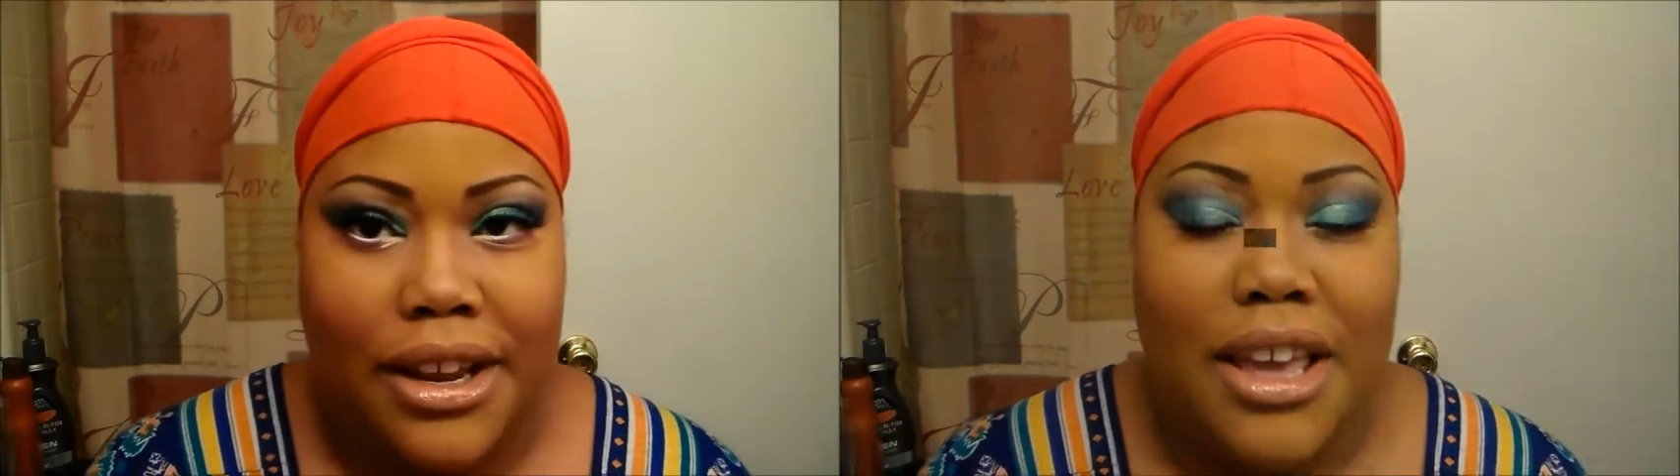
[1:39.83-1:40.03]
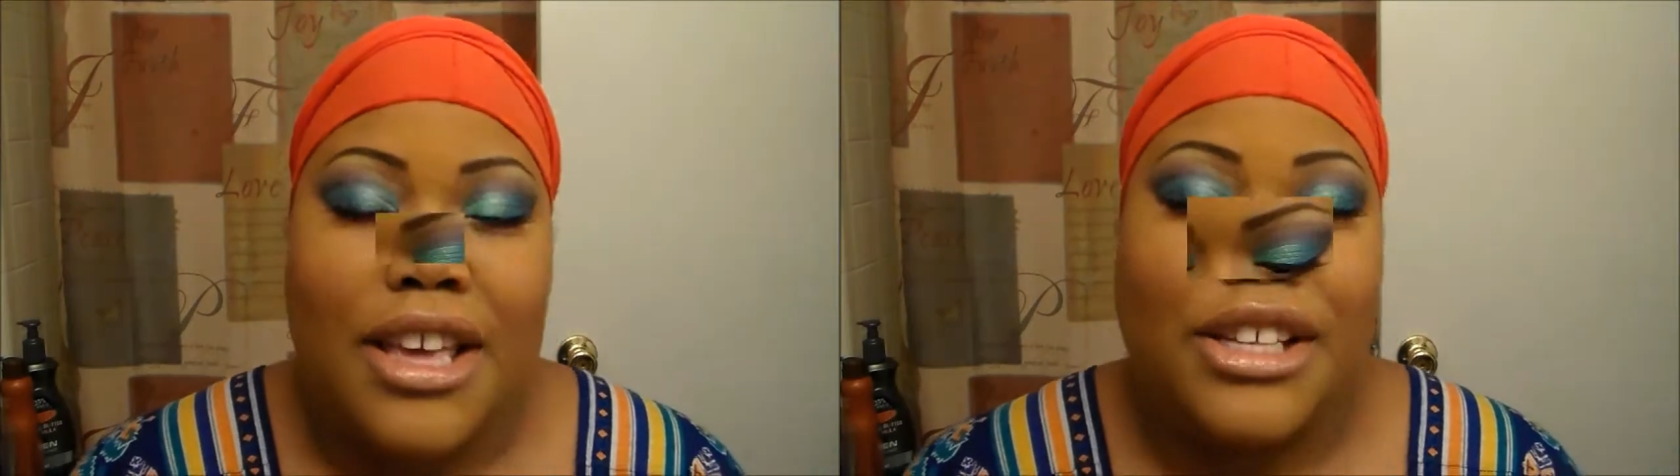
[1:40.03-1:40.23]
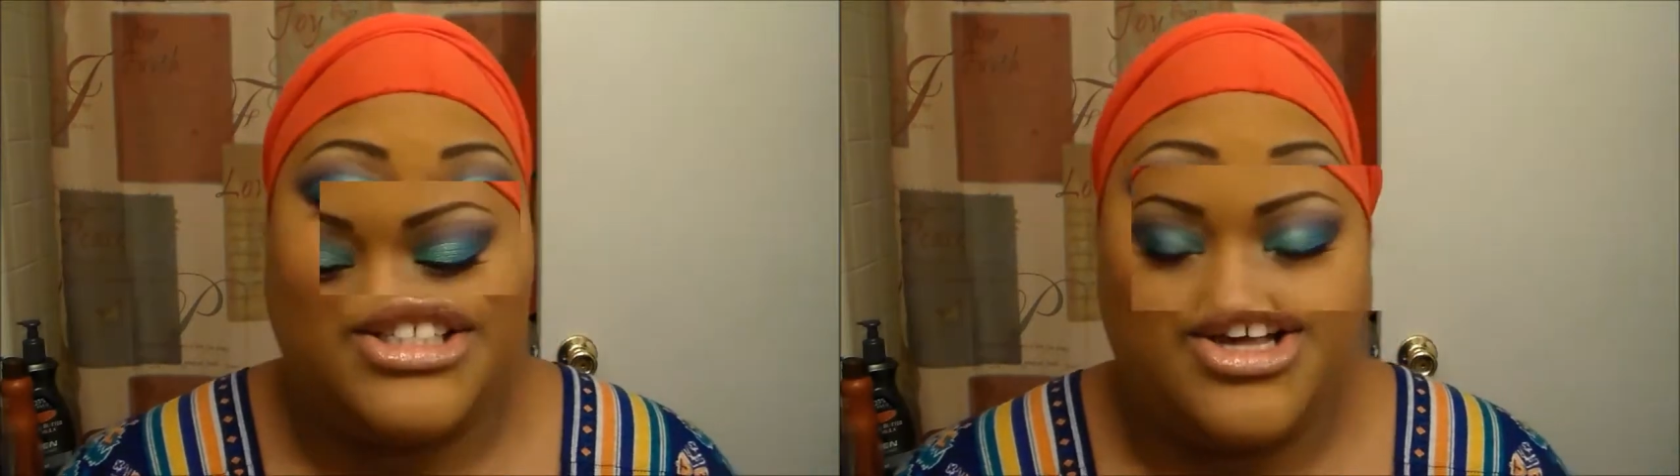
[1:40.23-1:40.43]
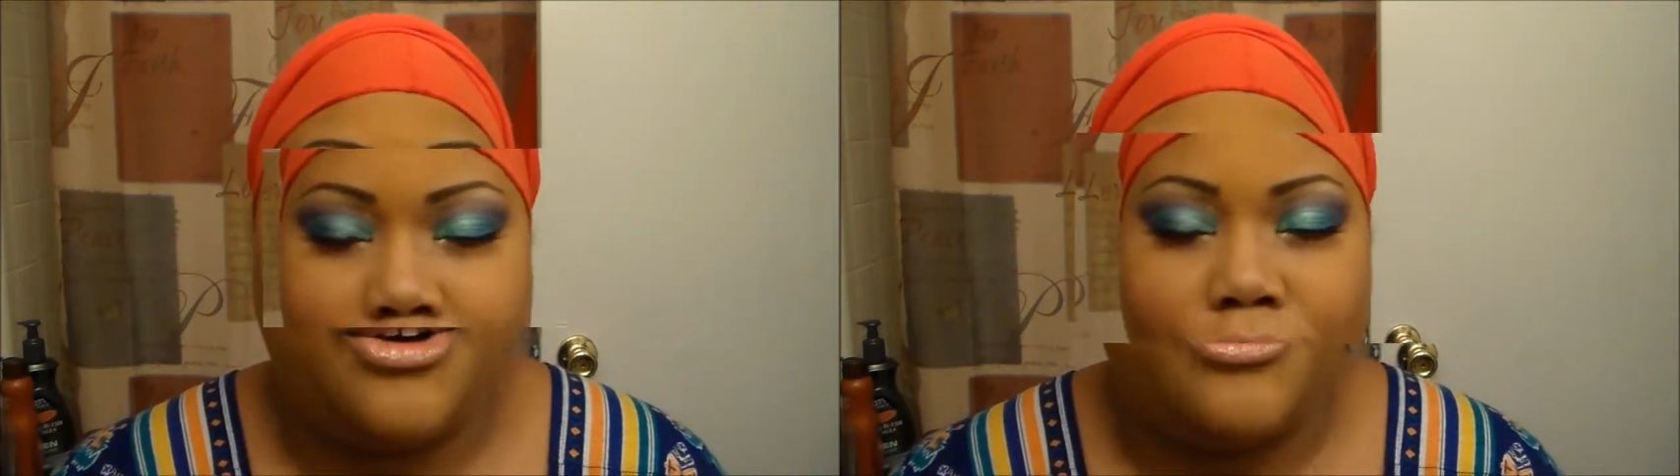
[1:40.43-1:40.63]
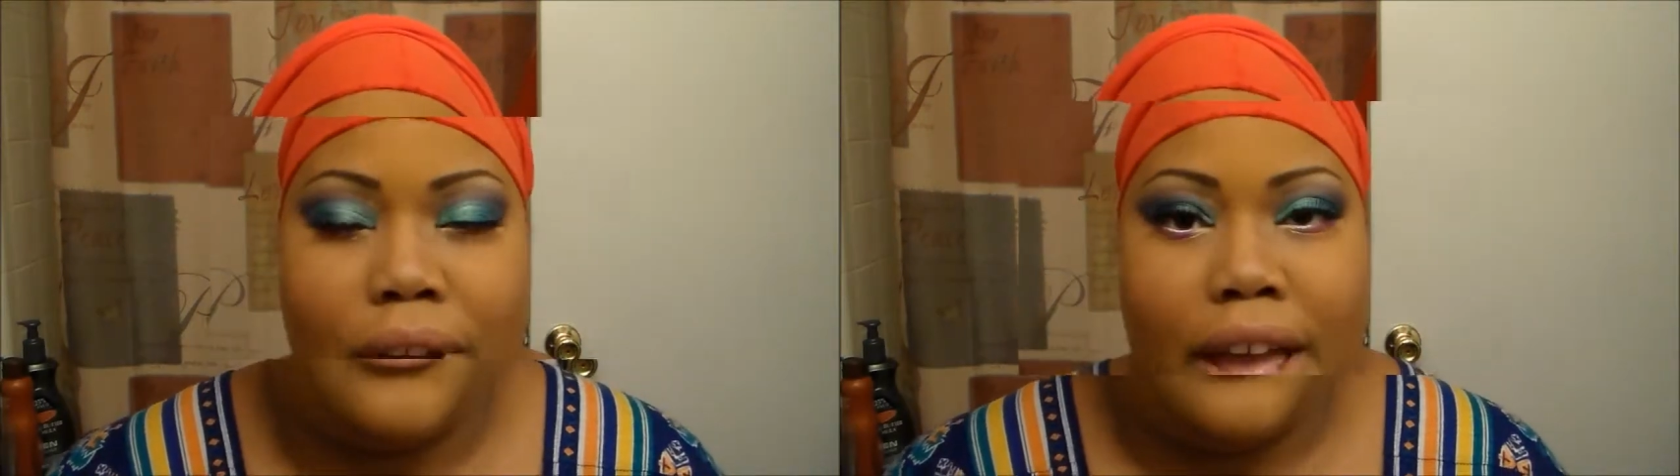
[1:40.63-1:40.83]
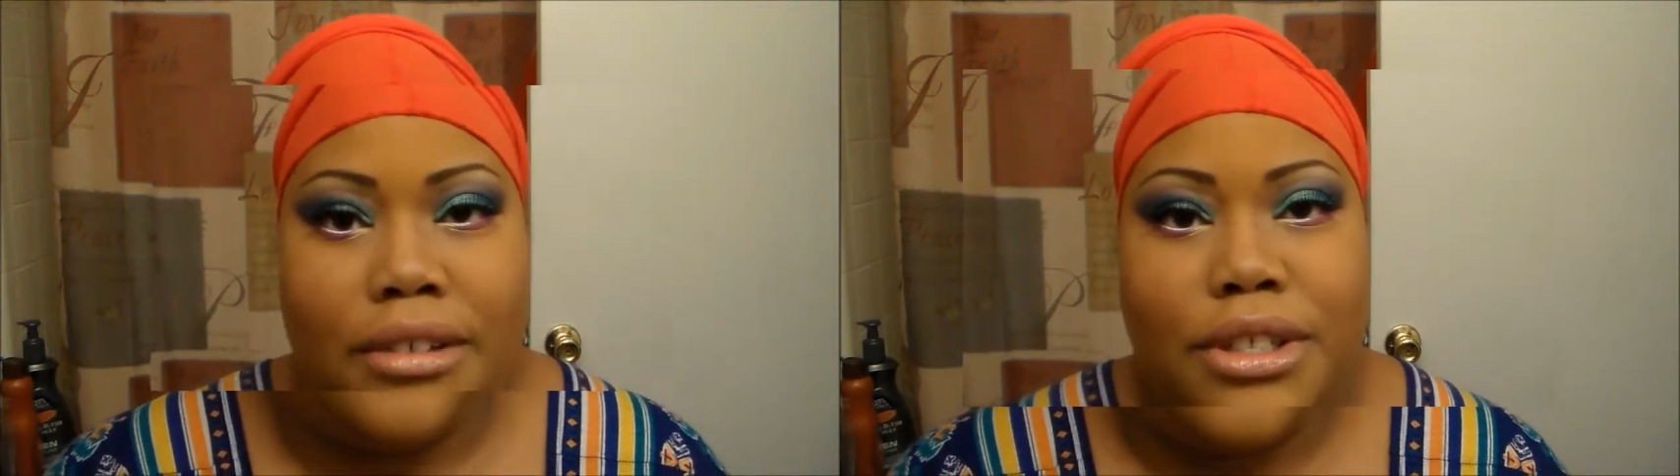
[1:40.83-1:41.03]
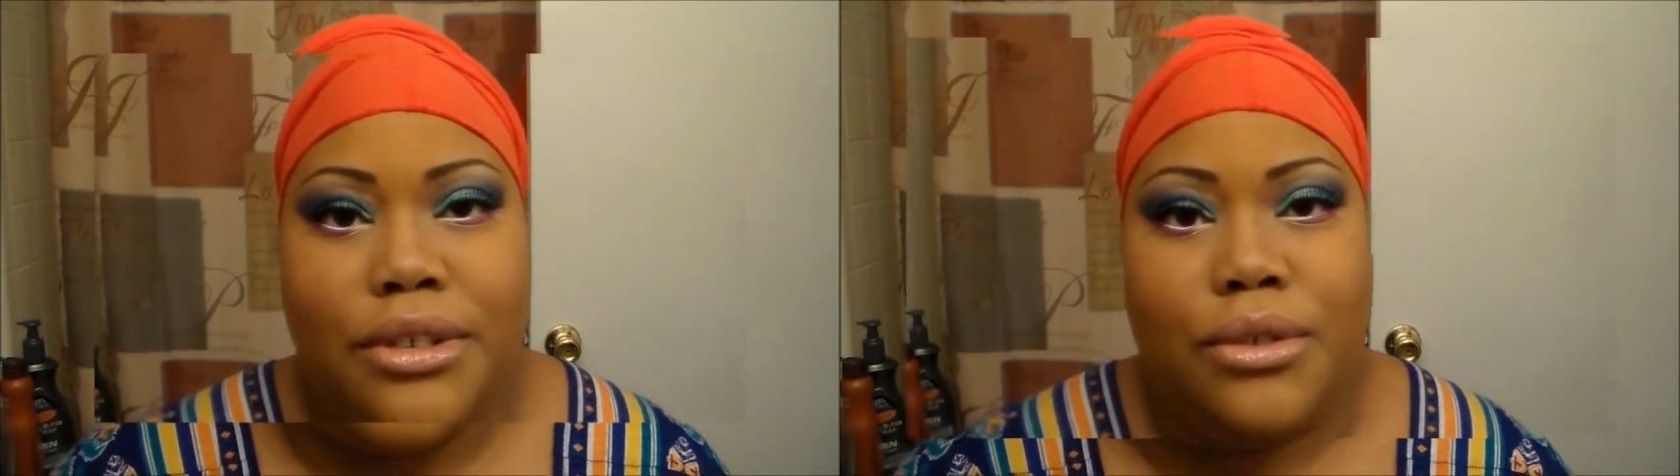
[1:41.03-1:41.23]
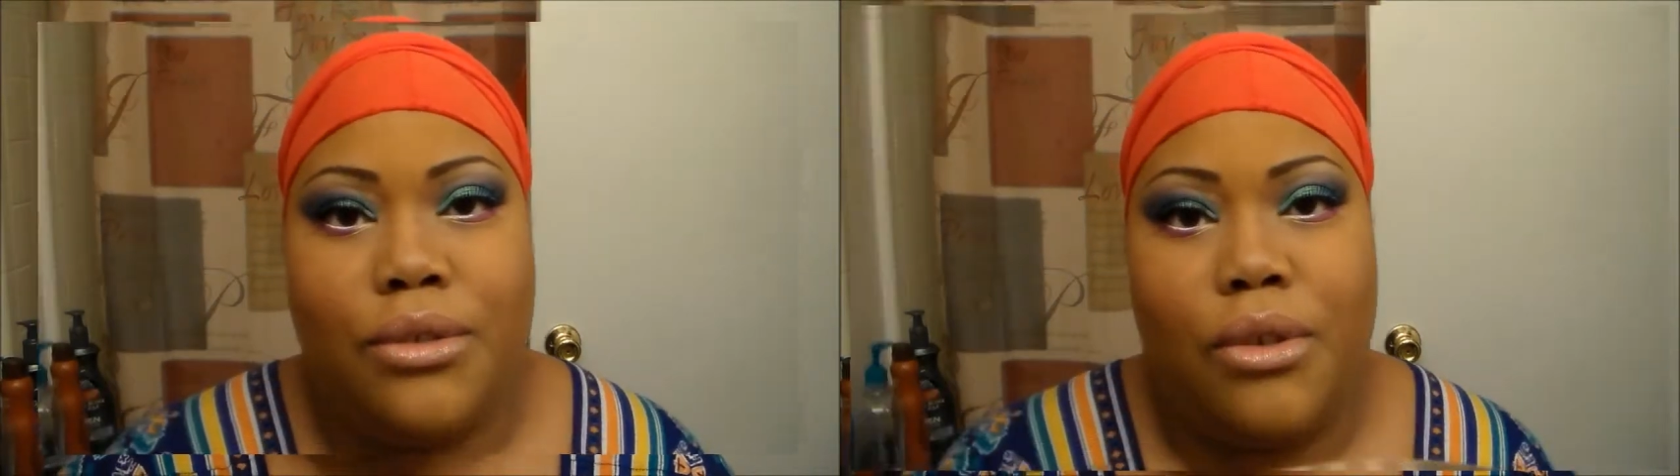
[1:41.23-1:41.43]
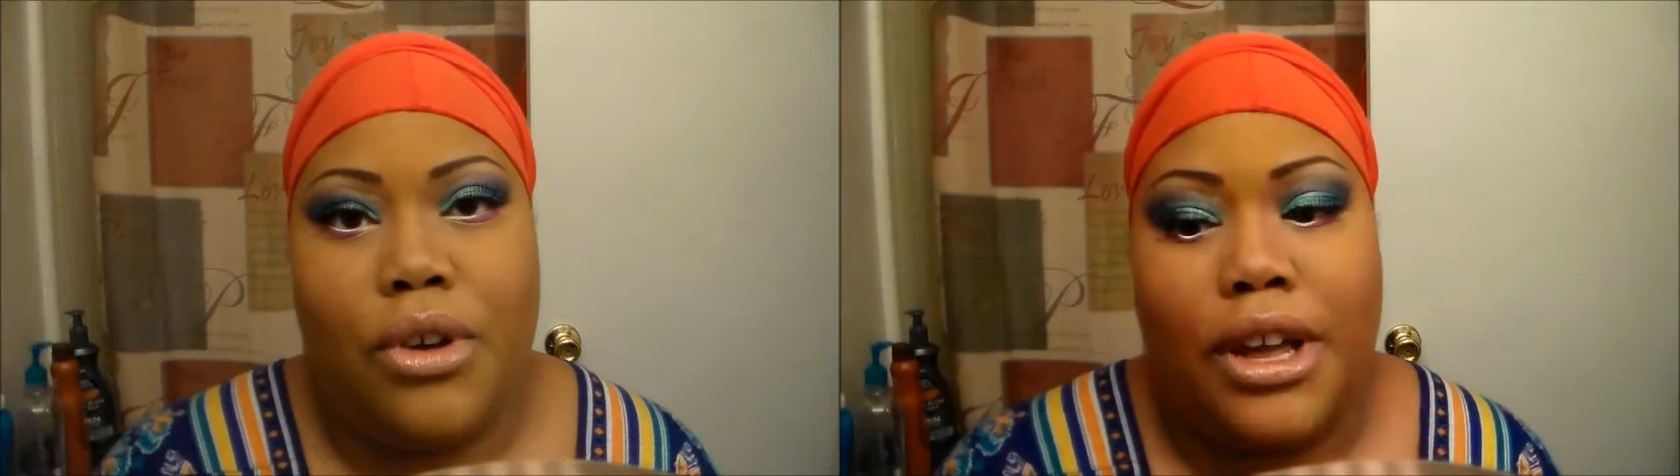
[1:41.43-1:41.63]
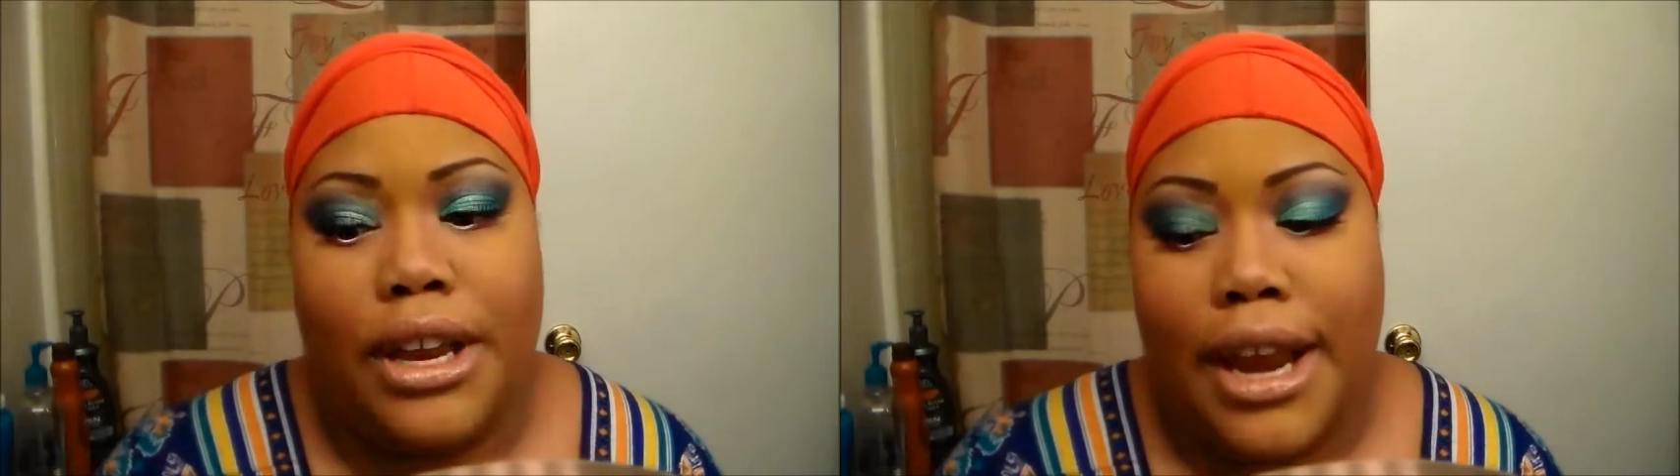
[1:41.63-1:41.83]
To kind of do a how-to
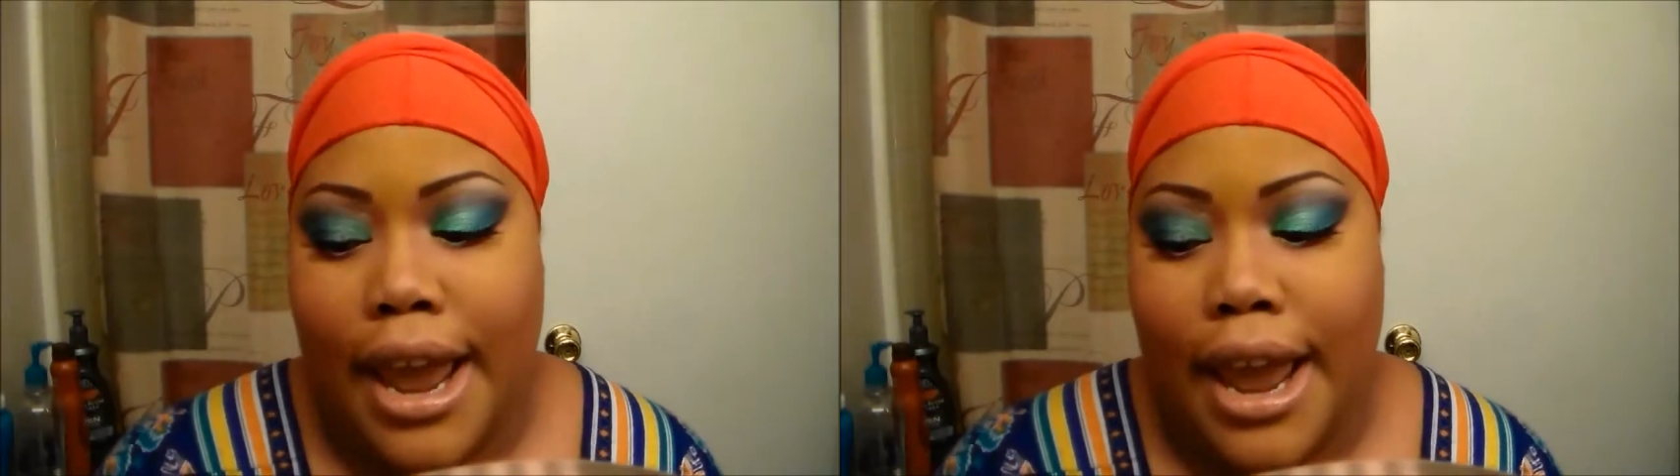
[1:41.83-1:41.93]
on